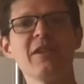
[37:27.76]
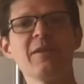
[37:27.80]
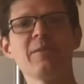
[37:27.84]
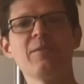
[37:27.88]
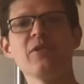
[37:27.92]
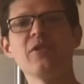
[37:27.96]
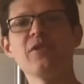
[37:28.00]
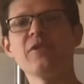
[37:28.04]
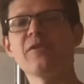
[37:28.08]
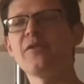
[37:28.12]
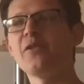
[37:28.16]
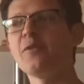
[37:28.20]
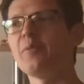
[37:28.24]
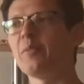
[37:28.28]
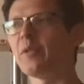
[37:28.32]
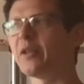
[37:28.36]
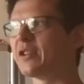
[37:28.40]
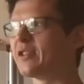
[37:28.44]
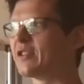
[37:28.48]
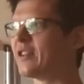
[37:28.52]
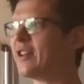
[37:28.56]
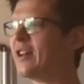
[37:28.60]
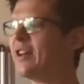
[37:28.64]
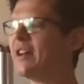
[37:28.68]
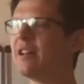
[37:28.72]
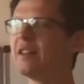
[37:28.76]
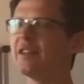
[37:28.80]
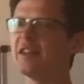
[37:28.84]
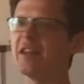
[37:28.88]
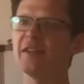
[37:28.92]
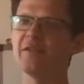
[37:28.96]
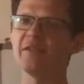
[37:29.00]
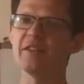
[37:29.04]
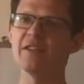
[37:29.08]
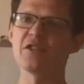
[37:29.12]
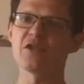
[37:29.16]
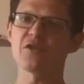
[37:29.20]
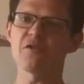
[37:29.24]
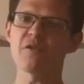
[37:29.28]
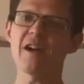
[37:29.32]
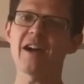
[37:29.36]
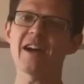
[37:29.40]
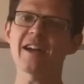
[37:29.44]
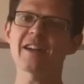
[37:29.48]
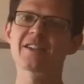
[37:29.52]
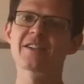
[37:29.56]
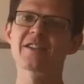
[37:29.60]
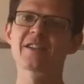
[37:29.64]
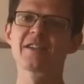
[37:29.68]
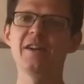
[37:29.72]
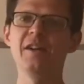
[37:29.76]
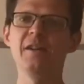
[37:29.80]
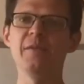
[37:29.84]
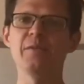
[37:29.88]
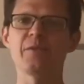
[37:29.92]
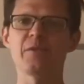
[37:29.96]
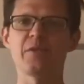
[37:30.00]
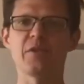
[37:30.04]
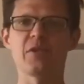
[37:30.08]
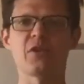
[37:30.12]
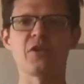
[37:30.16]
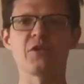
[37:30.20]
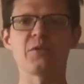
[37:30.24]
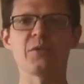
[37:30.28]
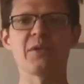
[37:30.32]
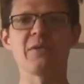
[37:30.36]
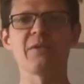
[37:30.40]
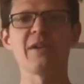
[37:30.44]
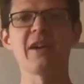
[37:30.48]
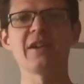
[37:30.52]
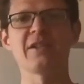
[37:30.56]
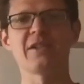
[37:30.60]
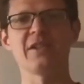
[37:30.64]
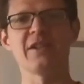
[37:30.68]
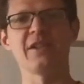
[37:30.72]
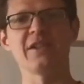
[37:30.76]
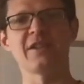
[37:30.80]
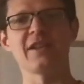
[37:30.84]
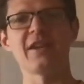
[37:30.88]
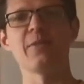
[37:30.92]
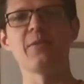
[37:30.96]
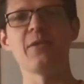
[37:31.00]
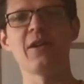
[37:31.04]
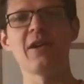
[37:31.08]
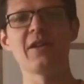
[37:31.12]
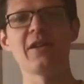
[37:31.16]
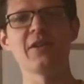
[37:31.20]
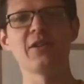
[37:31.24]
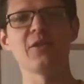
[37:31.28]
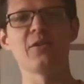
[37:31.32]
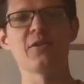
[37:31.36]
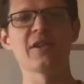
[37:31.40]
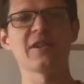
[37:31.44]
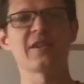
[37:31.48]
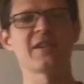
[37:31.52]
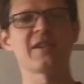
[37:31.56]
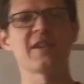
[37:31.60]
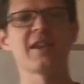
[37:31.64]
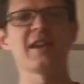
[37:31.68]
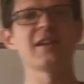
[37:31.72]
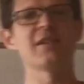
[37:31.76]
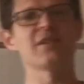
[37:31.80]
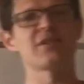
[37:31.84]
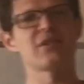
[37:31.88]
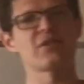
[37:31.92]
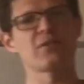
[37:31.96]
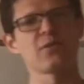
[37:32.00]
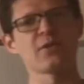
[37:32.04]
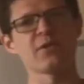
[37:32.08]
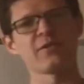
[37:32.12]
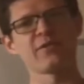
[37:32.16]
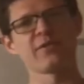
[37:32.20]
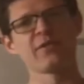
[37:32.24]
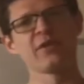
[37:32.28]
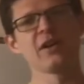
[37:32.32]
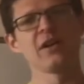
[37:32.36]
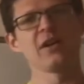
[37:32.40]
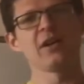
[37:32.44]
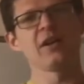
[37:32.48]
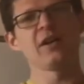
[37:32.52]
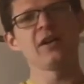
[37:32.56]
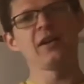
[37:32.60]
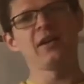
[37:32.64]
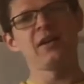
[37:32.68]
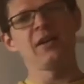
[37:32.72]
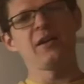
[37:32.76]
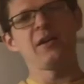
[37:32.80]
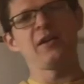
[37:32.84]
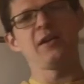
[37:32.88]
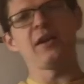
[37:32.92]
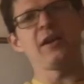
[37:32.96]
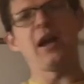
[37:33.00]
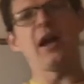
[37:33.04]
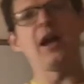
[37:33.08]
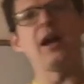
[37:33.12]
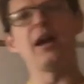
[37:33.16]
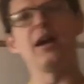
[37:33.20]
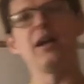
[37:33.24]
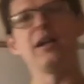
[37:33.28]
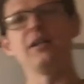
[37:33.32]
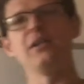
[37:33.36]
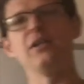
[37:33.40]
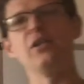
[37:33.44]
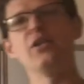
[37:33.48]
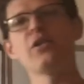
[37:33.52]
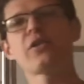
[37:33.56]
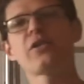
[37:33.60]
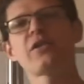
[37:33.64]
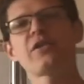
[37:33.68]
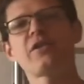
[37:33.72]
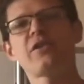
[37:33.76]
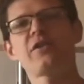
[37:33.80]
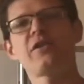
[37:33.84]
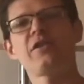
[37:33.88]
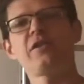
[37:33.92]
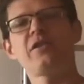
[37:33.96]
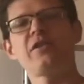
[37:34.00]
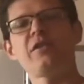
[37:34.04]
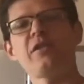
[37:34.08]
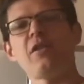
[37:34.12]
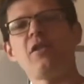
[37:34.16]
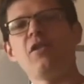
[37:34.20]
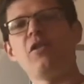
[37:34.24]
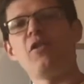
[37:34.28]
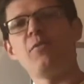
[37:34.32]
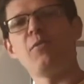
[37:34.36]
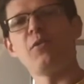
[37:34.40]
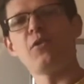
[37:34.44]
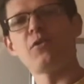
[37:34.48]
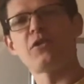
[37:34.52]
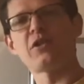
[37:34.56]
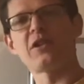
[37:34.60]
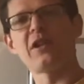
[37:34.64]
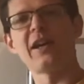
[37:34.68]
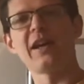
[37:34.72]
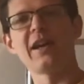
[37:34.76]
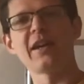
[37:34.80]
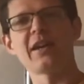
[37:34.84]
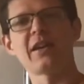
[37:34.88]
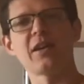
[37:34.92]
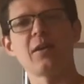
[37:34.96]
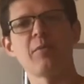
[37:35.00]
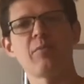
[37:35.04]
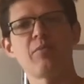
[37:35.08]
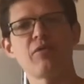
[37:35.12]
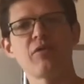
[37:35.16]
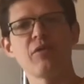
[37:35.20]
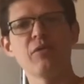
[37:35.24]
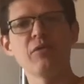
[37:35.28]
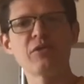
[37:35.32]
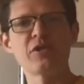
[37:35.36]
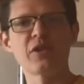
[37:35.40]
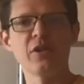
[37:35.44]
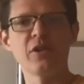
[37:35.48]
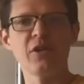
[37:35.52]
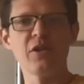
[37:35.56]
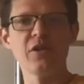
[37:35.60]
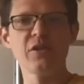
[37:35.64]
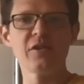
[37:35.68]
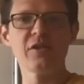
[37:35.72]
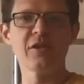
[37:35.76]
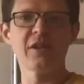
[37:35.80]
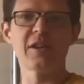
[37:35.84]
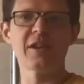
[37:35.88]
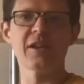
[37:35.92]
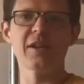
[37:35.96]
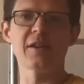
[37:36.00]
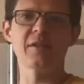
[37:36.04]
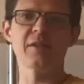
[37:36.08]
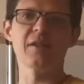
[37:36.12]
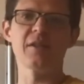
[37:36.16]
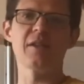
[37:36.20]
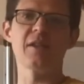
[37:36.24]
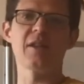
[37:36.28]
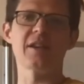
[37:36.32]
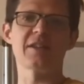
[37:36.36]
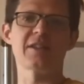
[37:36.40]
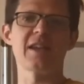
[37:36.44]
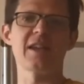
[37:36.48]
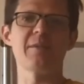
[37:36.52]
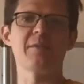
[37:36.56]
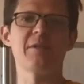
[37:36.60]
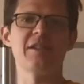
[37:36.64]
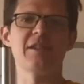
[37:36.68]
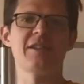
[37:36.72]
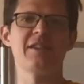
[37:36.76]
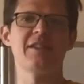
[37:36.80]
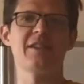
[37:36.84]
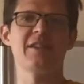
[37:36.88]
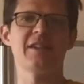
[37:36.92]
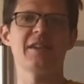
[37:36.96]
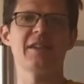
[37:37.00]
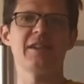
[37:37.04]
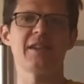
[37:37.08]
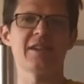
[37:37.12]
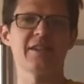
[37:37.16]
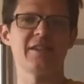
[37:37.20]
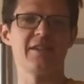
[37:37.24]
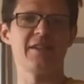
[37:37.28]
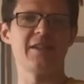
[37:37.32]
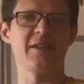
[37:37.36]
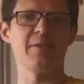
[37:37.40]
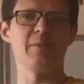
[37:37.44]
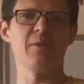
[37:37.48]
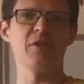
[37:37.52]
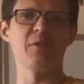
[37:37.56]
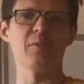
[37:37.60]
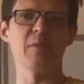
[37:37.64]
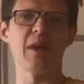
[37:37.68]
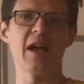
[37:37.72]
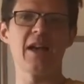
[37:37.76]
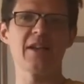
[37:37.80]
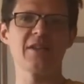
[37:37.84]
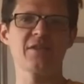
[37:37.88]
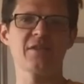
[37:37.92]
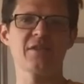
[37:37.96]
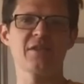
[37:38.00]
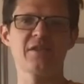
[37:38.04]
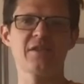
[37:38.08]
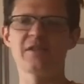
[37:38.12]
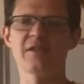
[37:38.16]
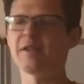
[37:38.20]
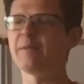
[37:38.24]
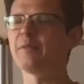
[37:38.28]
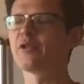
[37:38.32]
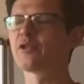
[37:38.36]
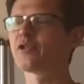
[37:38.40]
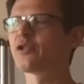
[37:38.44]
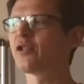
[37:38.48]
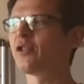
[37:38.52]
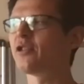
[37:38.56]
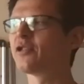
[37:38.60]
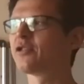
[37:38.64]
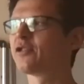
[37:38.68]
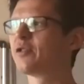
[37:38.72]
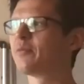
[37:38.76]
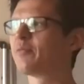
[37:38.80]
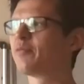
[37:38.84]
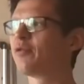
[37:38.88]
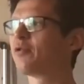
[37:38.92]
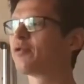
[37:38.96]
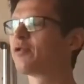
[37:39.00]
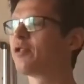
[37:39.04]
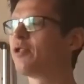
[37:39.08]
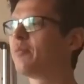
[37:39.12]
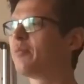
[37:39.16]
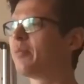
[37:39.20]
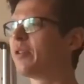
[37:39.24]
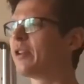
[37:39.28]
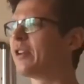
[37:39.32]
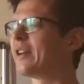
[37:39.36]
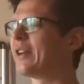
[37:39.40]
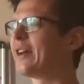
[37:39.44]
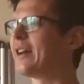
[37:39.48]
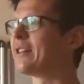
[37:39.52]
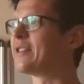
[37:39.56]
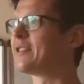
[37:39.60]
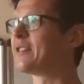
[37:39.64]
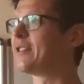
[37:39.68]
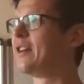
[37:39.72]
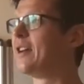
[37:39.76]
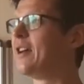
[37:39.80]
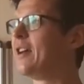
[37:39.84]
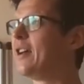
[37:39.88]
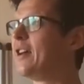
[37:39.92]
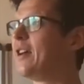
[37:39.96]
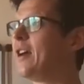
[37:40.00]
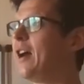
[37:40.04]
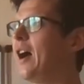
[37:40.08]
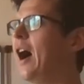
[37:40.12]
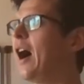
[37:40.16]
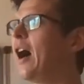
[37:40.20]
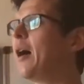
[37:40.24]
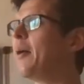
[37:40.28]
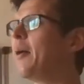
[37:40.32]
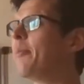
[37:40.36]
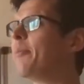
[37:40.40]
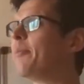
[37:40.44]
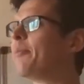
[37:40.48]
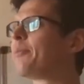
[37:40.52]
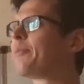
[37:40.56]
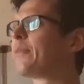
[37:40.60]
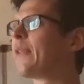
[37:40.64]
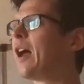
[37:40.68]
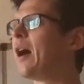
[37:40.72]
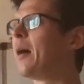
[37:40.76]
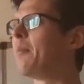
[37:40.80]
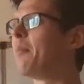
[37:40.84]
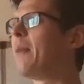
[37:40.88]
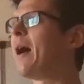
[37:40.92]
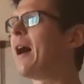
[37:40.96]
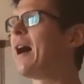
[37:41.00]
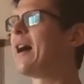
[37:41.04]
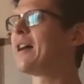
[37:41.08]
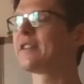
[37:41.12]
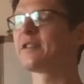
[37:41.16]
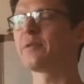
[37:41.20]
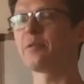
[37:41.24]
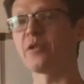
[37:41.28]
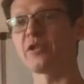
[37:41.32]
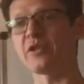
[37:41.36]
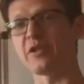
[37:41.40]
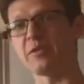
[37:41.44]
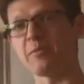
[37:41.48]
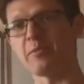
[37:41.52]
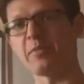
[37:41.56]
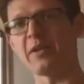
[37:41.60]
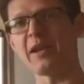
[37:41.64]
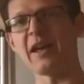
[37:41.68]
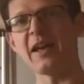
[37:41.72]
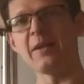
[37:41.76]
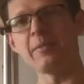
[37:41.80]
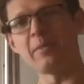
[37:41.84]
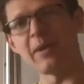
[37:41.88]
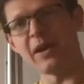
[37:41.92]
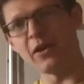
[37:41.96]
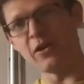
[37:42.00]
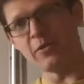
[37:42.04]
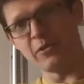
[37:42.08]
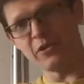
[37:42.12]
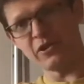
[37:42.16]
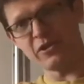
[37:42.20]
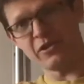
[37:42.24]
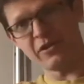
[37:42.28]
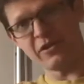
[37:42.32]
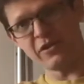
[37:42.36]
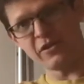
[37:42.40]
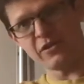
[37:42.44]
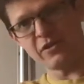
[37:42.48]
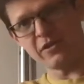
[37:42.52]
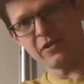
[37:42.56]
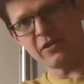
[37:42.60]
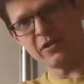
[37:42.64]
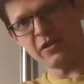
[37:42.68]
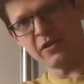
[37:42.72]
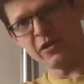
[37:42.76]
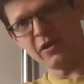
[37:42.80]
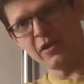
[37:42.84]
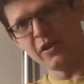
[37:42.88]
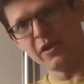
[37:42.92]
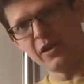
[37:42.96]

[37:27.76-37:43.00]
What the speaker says: beautiful because they have these tracks for the cosmic rays, and they say, well, you know, this thing sort of looks almost like a proton, except it has a similar mass, similar charge to a proton, but it has a mass which is implied by how much the